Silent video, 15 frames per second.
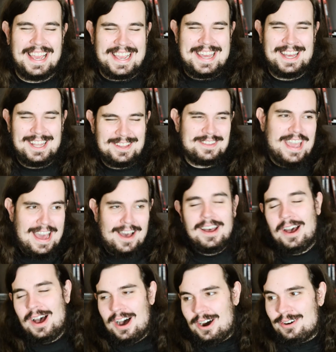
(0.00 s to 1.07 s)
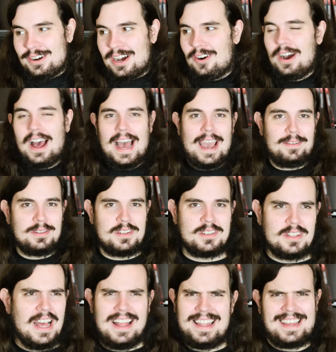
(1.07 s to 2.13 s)
like yeah oh no i have a
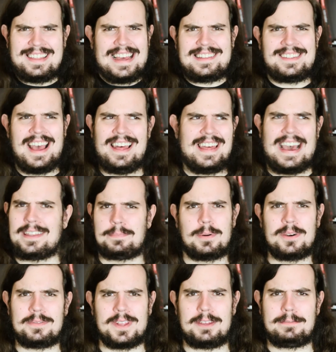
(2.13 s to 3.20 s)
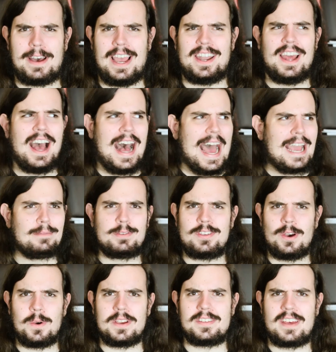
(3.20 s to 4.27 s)
little like that's that's perfectly fine i am
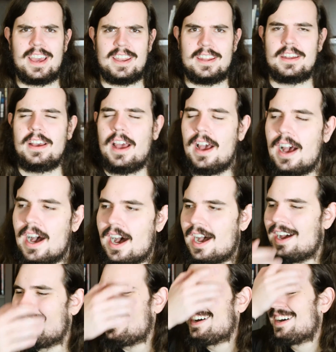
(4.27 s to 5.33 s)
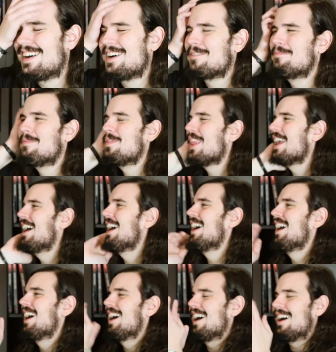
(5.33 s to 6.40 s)
so excited um,
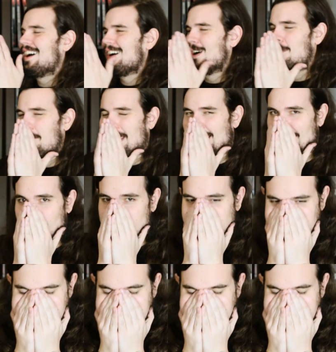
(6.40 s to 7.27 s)
oh man